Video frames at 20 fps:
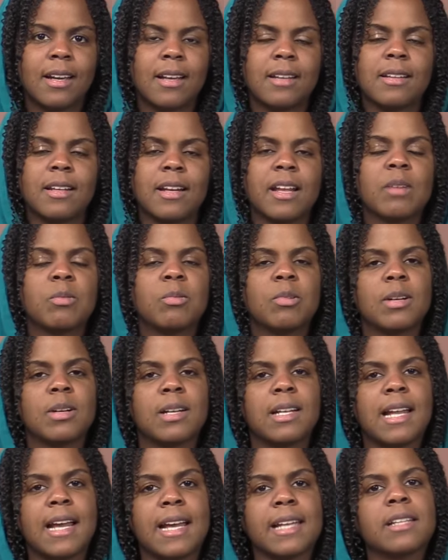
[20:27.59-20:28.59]
and then I would
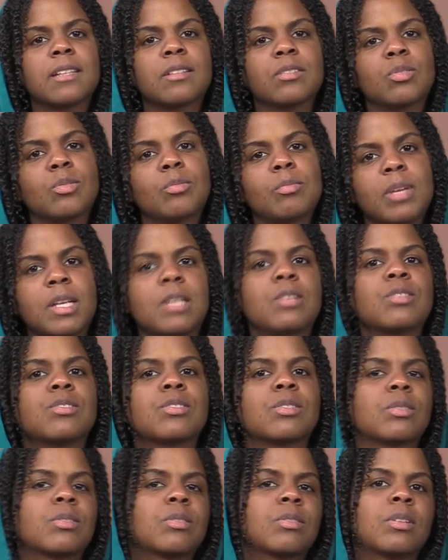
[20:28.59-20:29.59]
like to
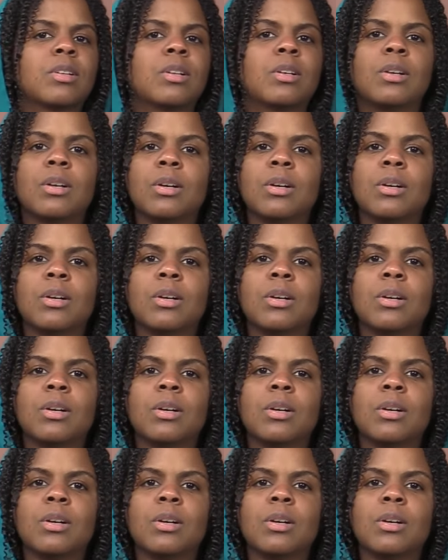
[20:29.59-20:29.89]
mention